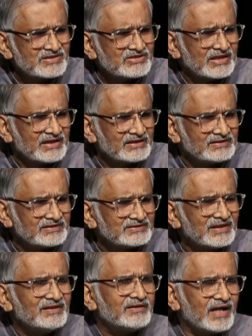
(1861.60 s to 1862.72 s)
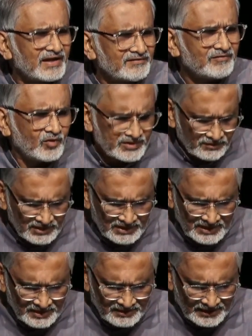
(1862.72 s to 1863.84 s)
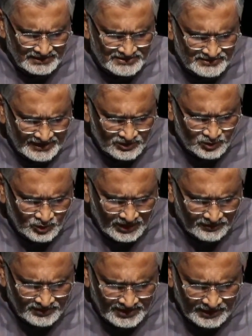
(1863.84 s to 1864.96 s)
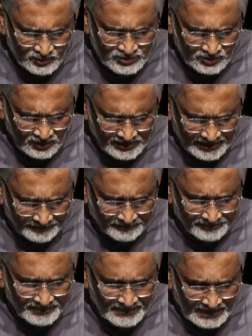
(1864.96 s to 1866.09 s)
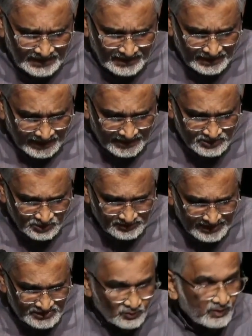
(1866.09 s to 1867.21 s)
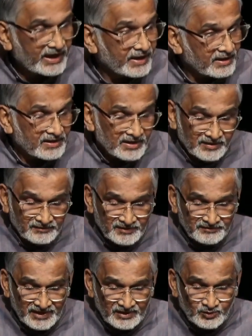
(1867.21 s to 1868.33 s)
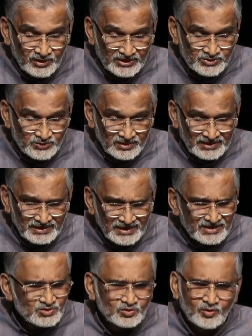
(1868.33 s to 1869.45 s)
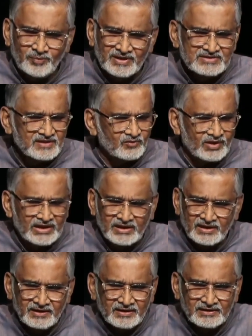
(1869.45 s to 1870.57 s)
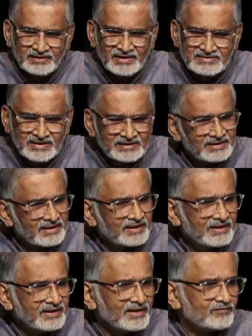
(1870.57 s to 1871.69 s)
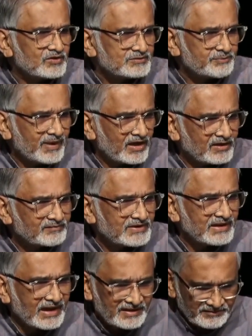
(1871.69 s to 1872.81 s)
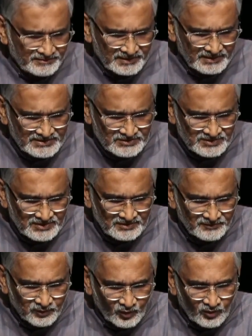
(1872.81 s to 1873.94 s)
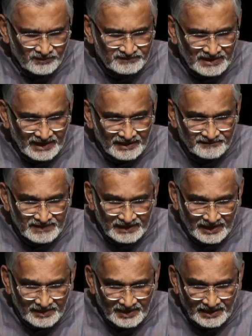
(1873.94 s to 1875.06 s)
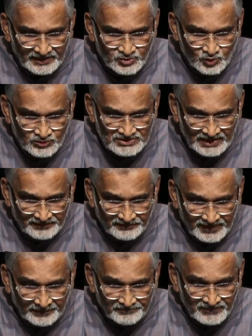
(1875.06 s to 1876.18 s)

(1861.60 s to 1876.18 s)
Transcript: the challenges and try whatever little strength you have, try to solve them. And so that's why we went to Gadchiroli. It's no personal wonder. There is nothing. It was part of the life, flow of the life that I chose that way.